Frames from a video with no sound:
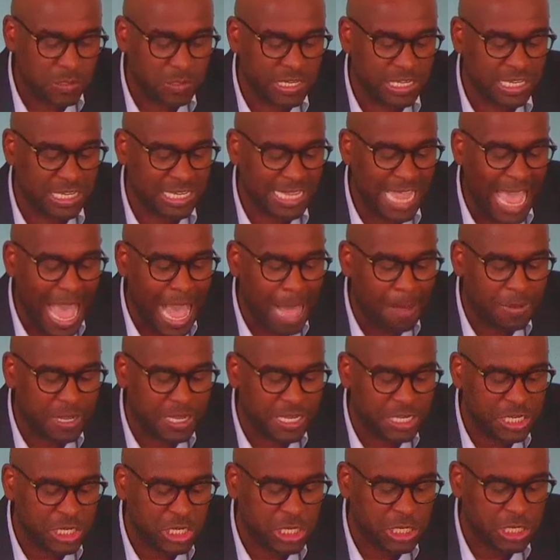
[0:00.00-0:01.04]

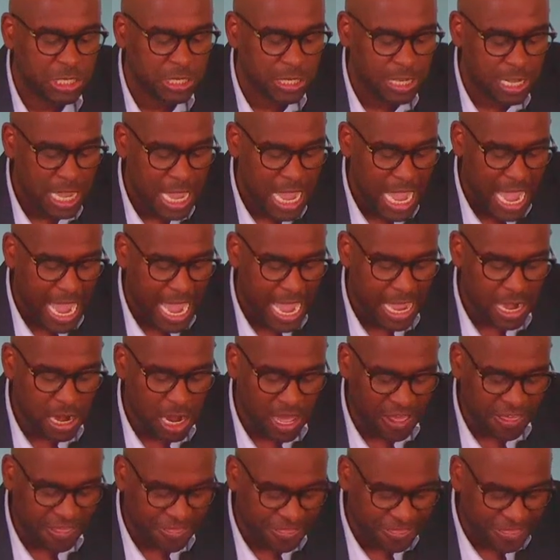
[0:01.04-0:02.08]
establish an
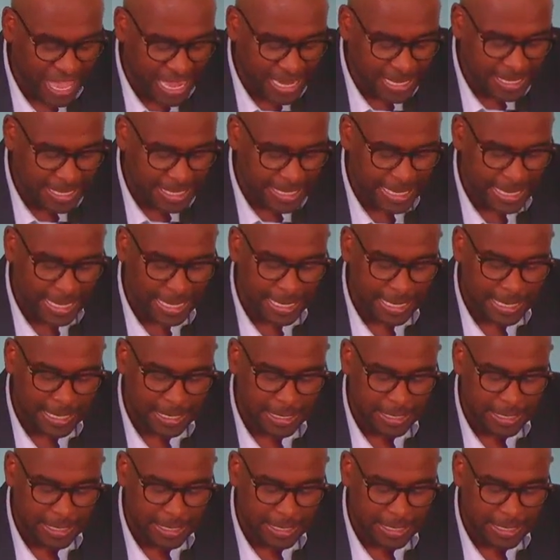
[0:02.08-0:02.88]
authentic